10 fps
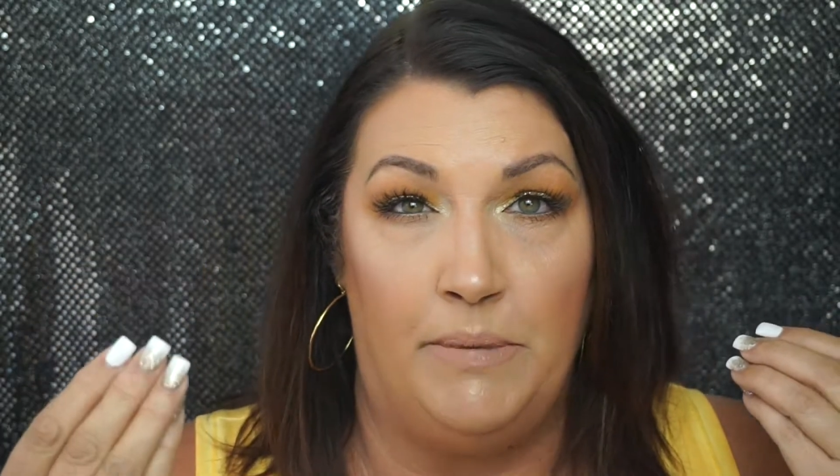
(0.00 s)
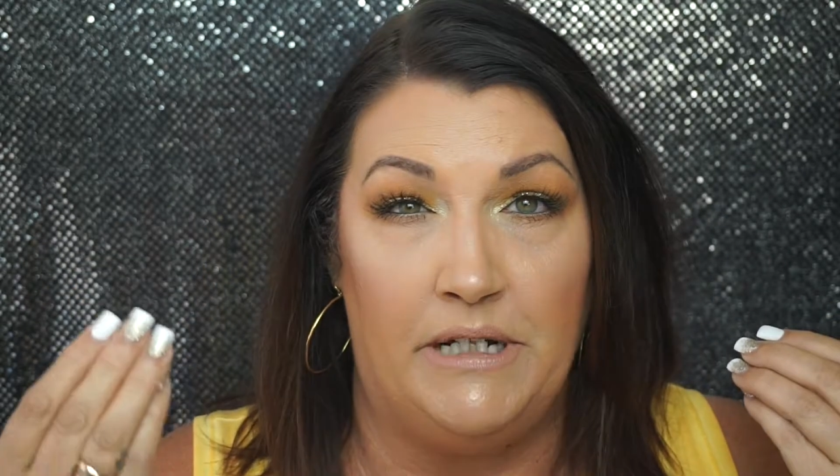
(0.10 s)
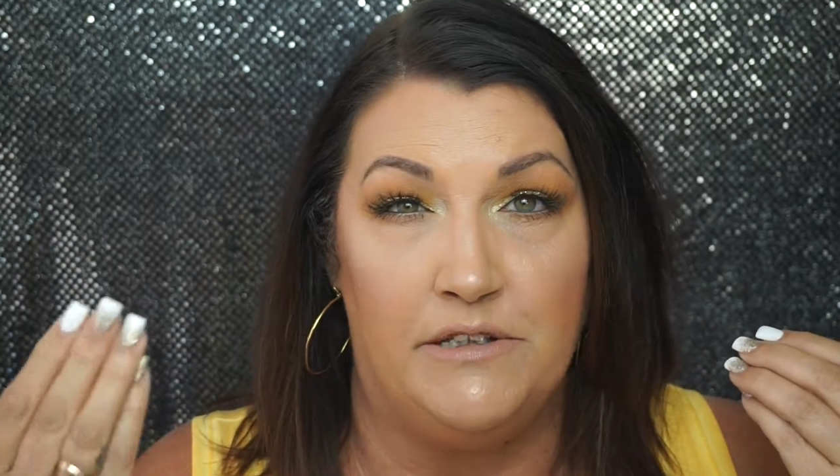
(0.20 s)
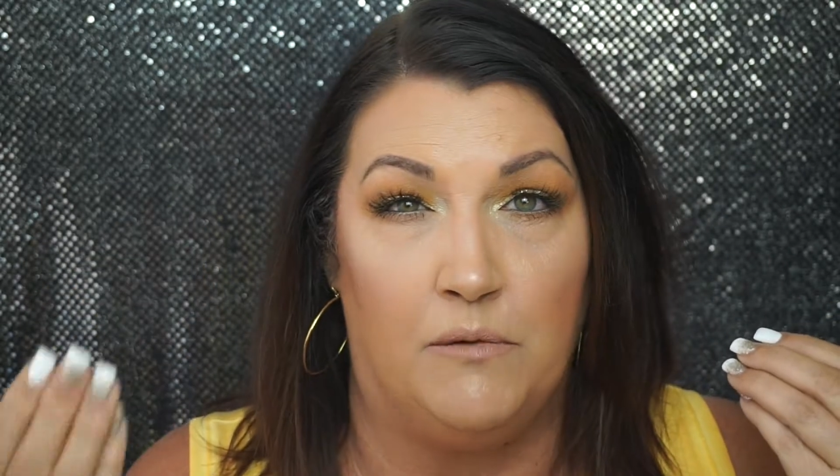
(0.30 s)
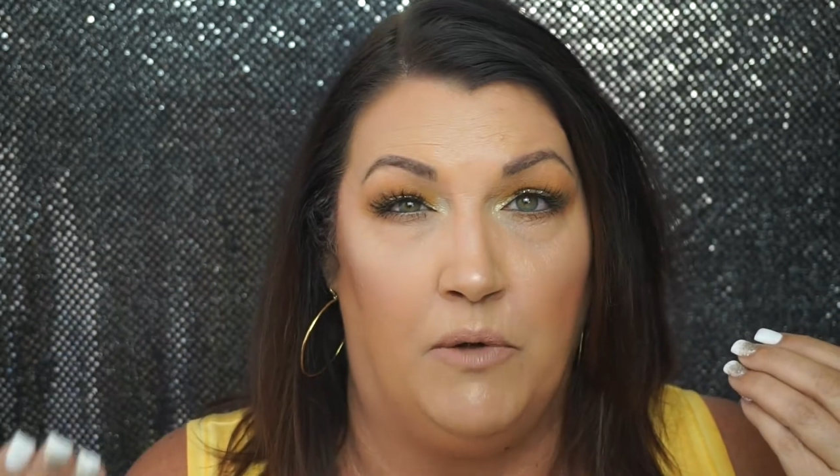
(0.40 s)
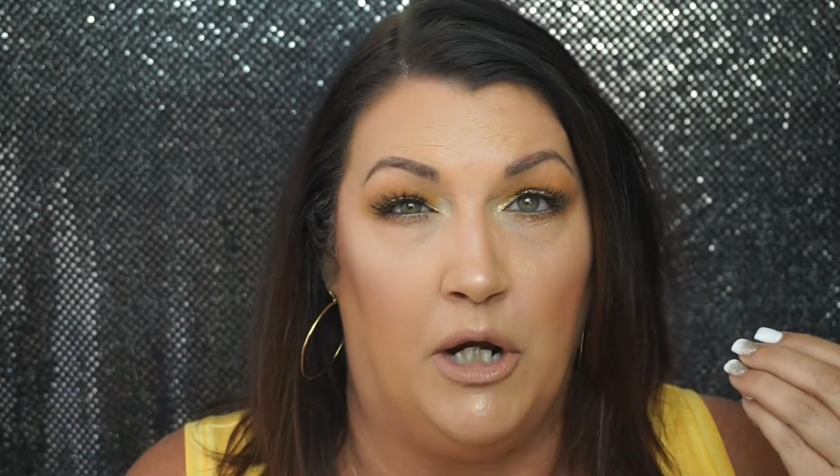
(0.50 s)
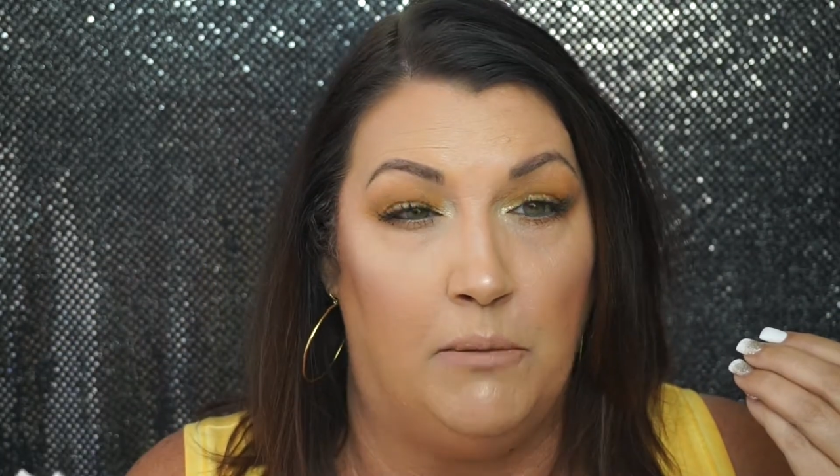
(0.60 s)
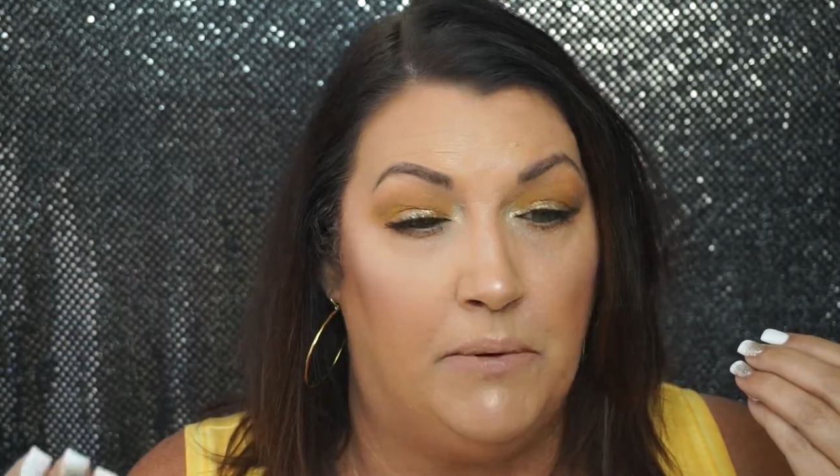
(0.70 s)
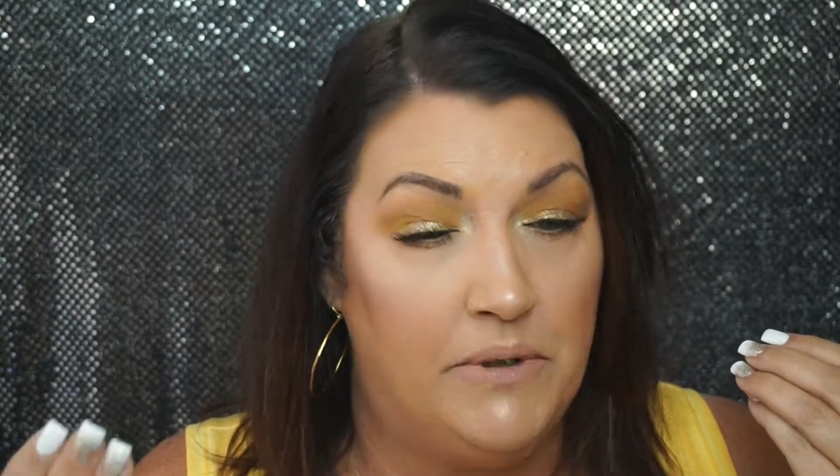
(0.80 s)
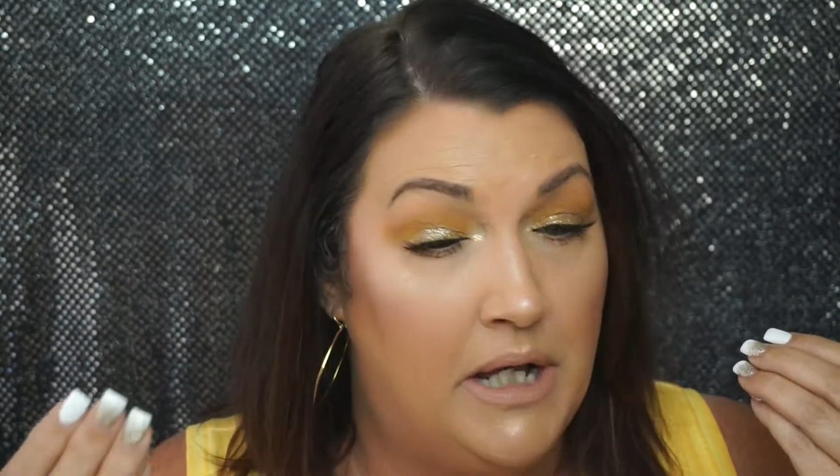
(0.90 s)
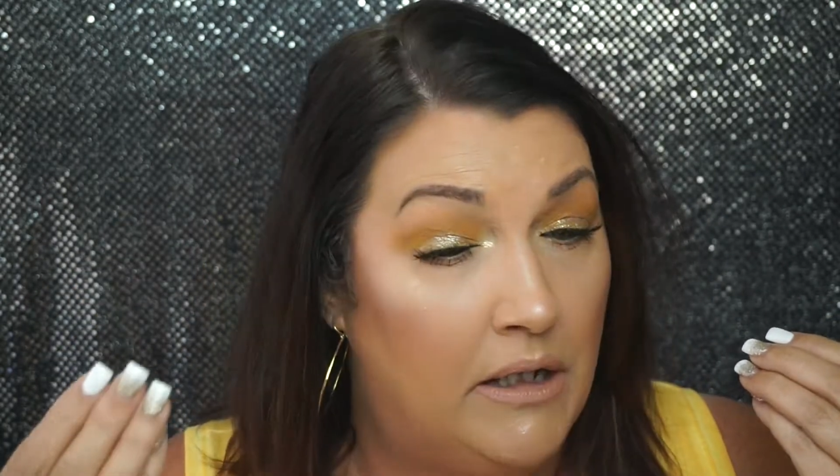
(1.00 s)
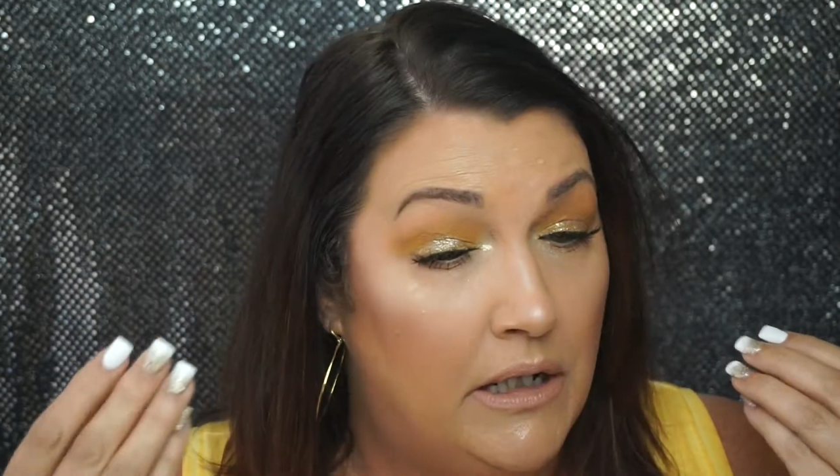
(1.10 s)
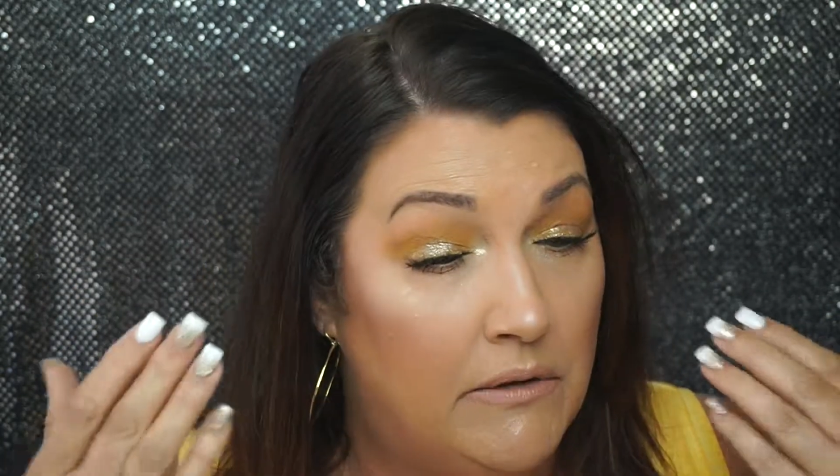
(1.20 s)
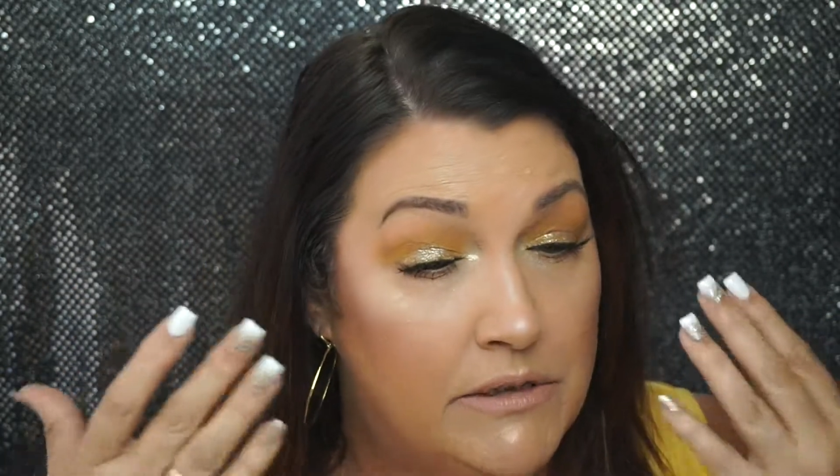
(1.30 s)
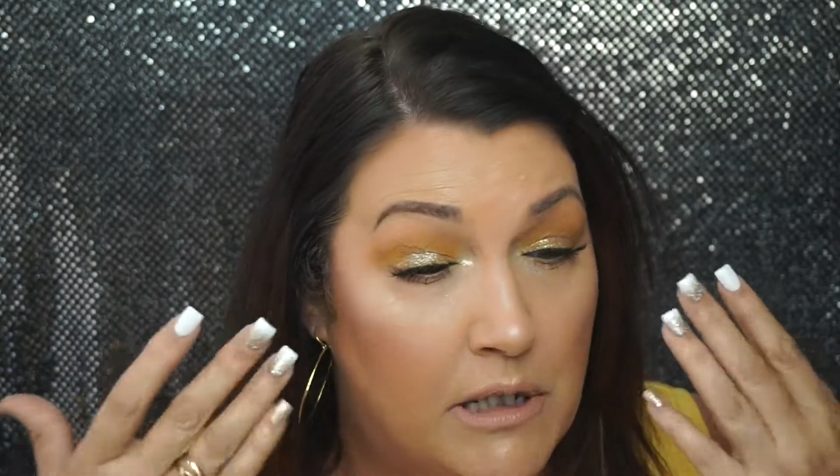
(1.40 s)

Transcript: but it's a wearable yellow.